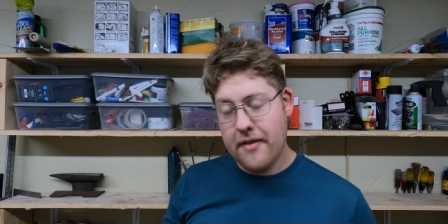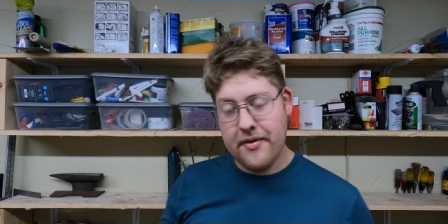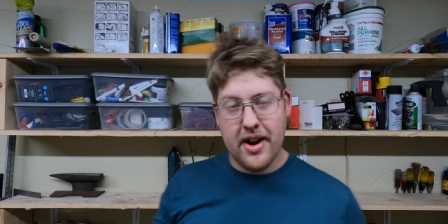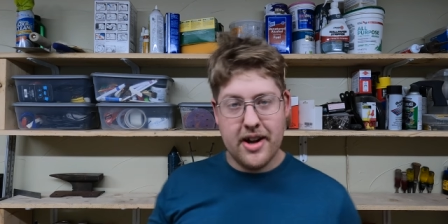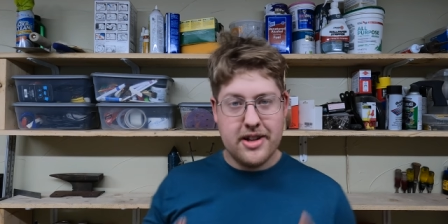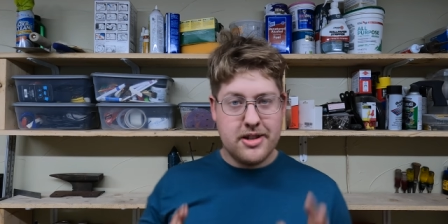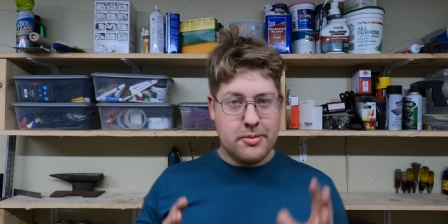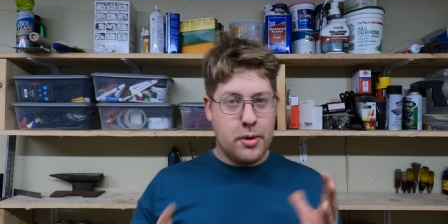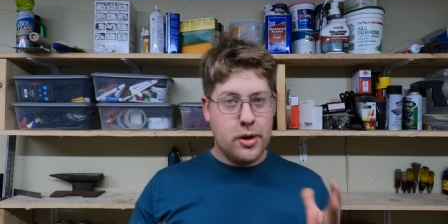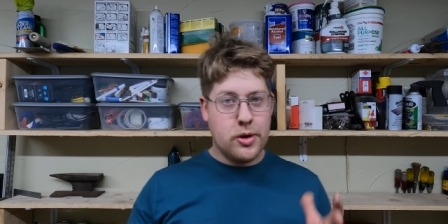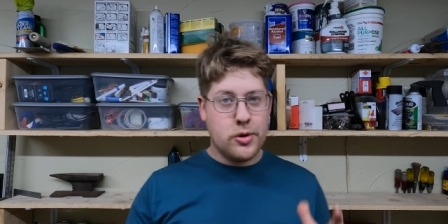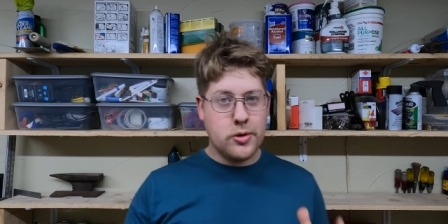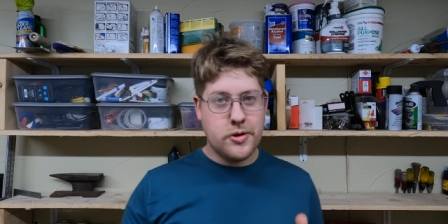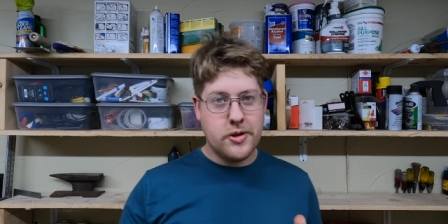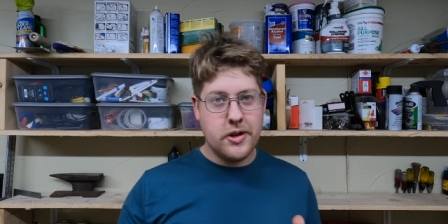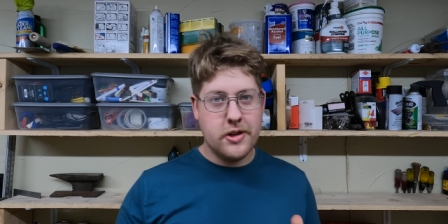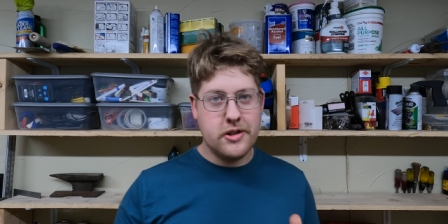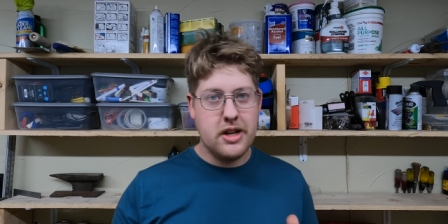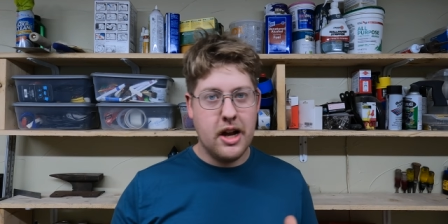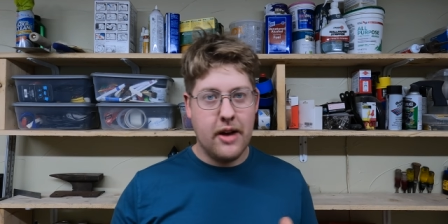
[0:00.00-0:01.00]
I've got some
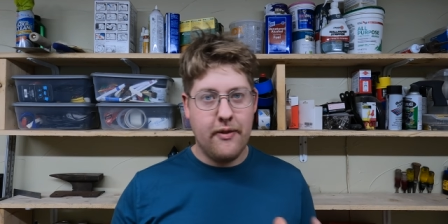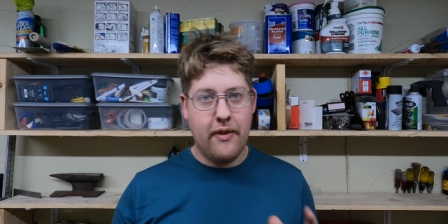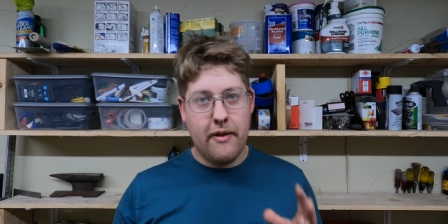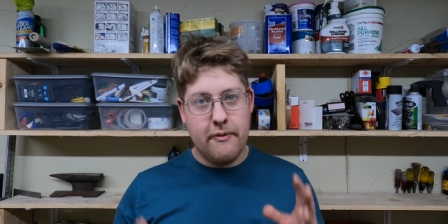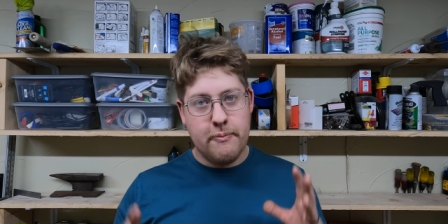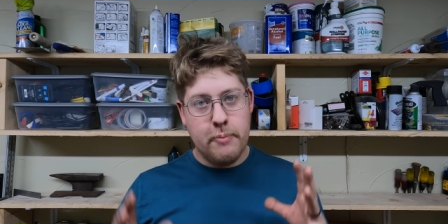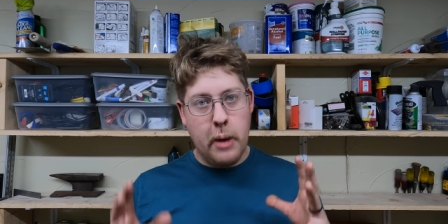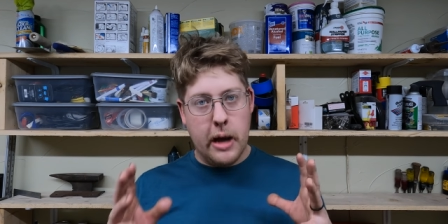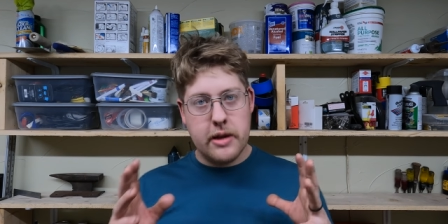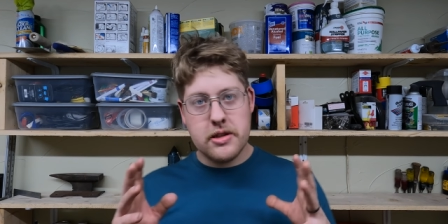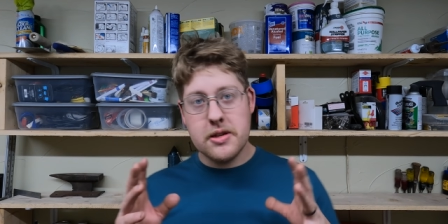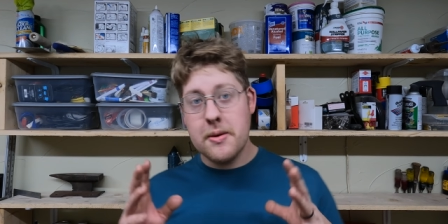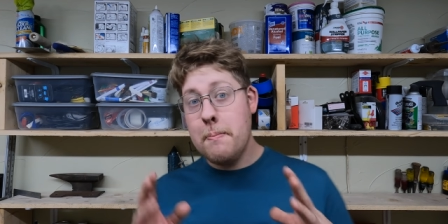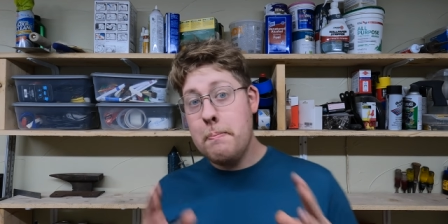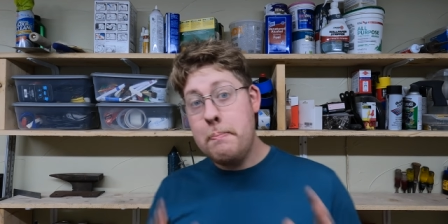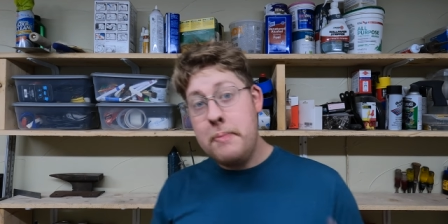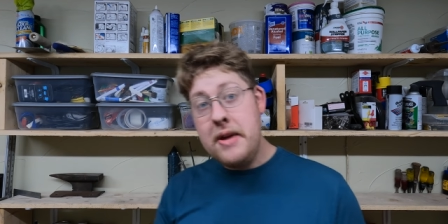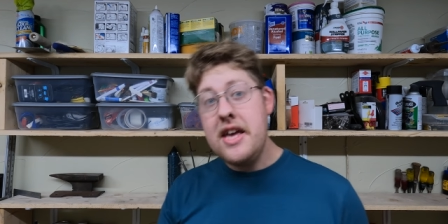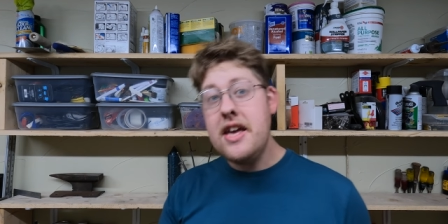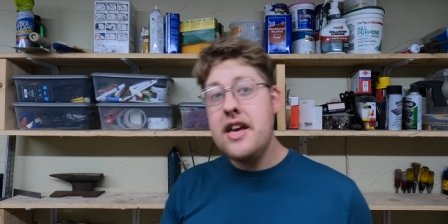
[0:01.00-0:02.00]
interesting stuff. I've bought
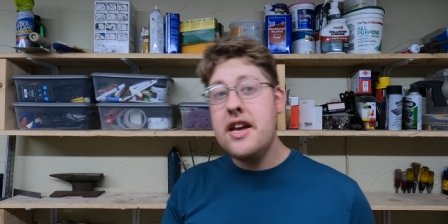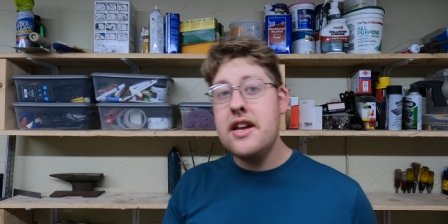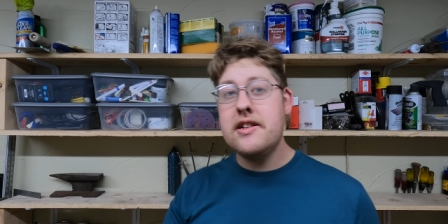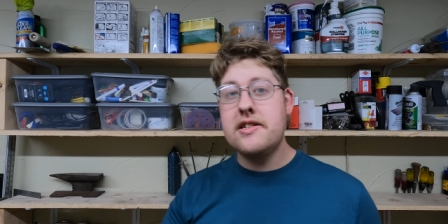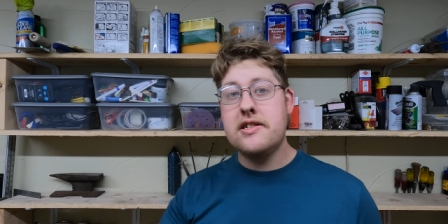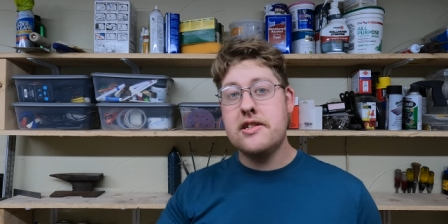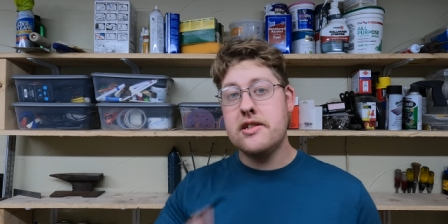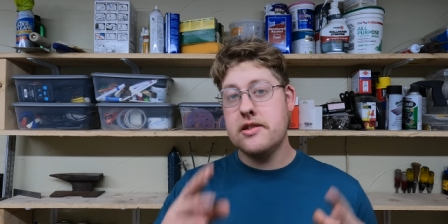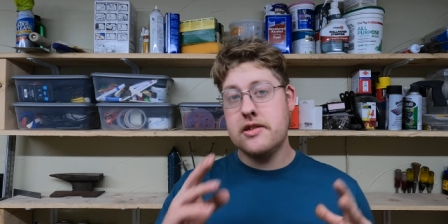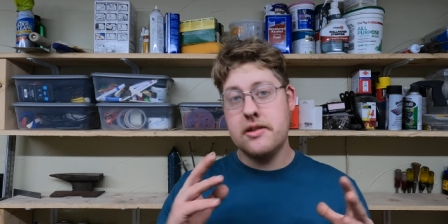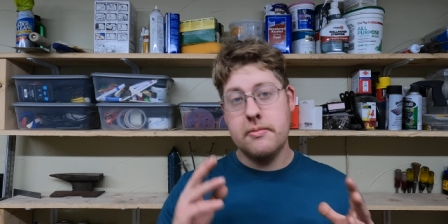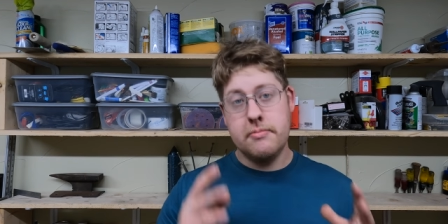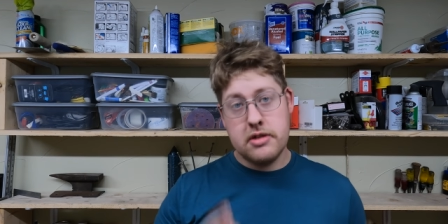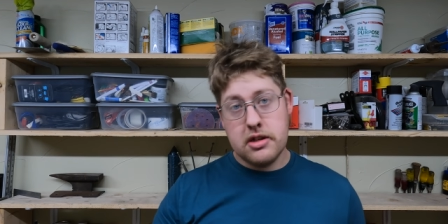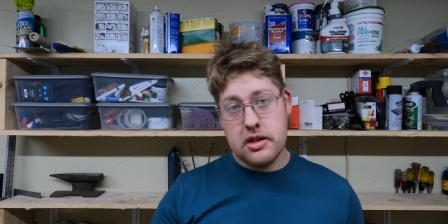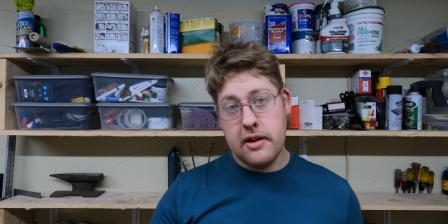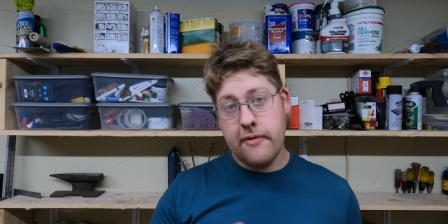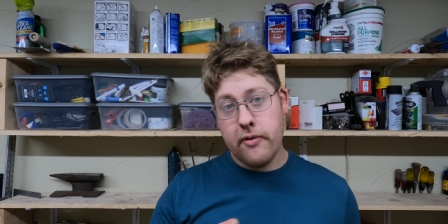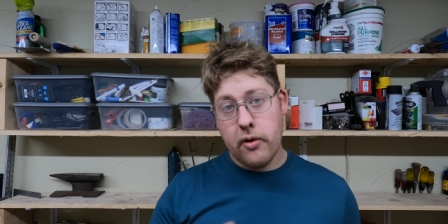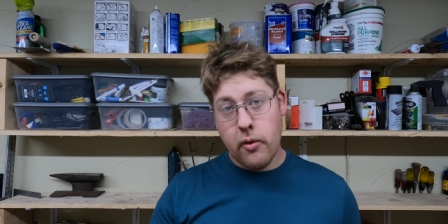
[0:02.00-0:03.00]
some beads, some
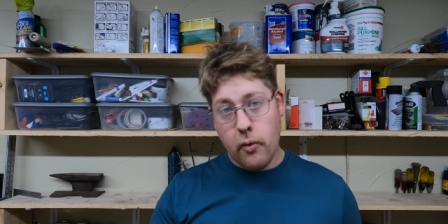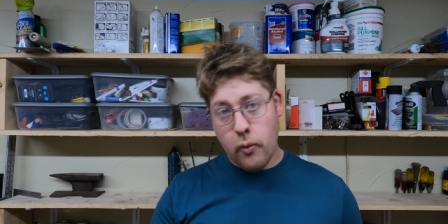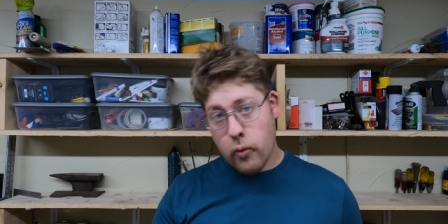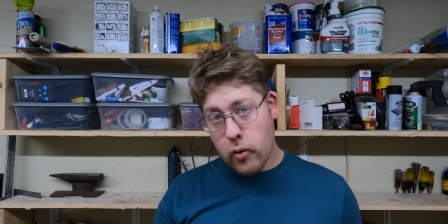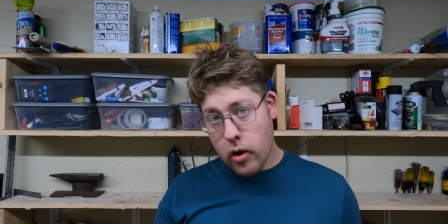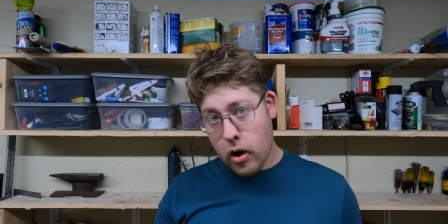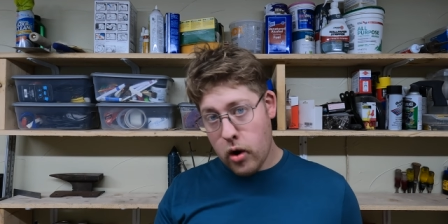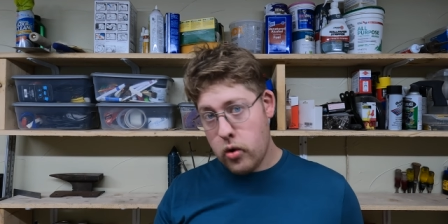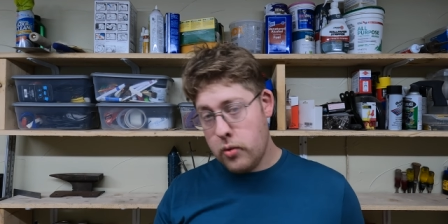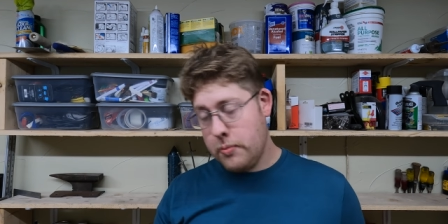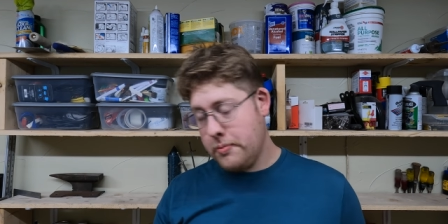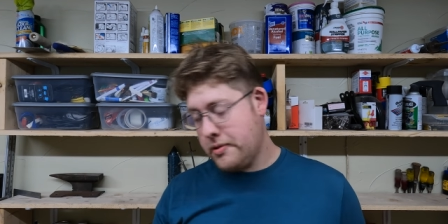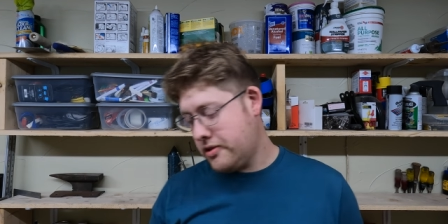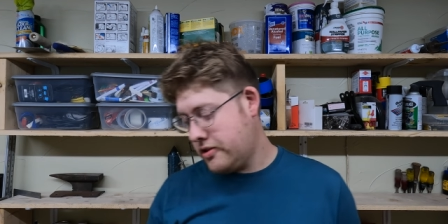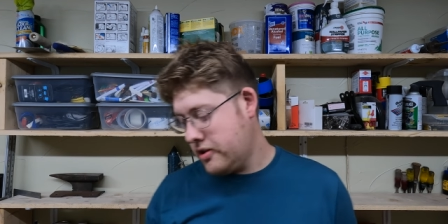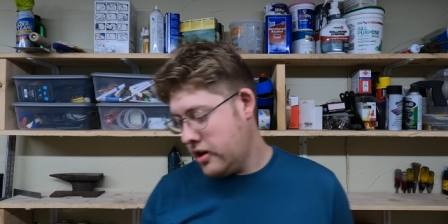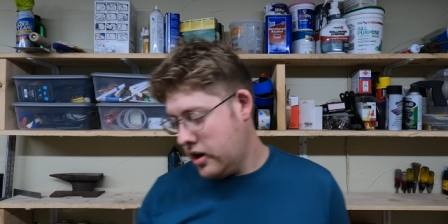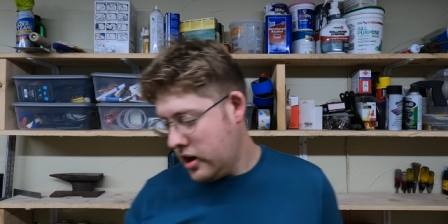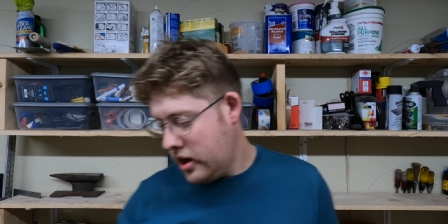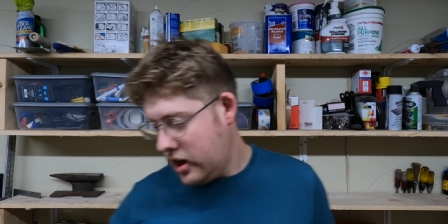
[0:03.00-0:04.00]
different
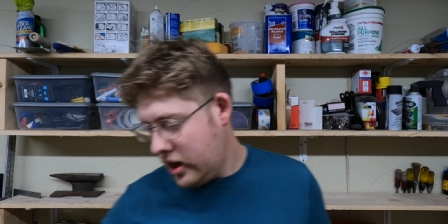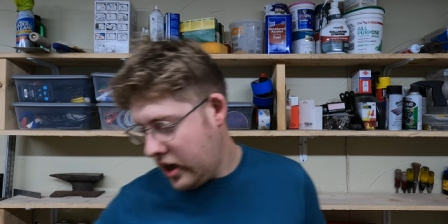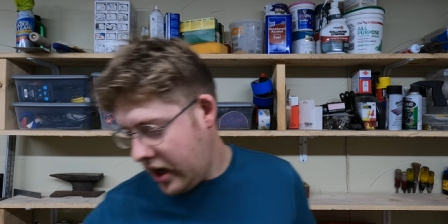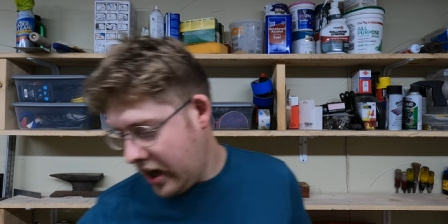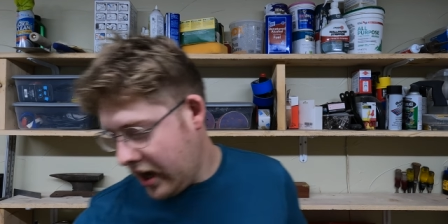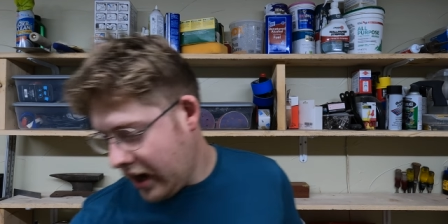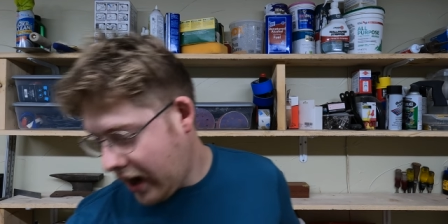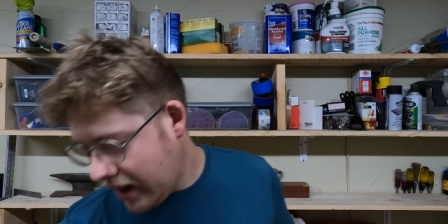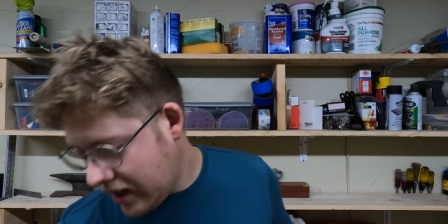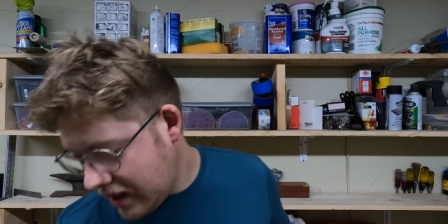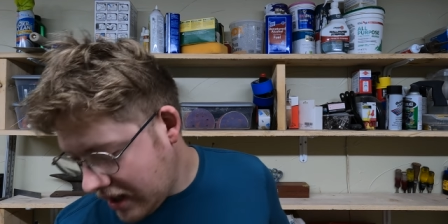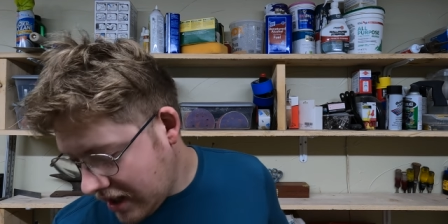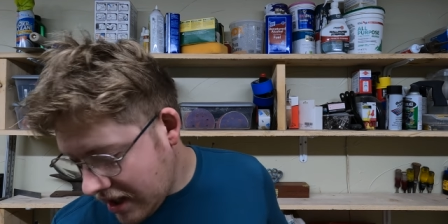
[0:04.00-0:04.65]
ropes, and I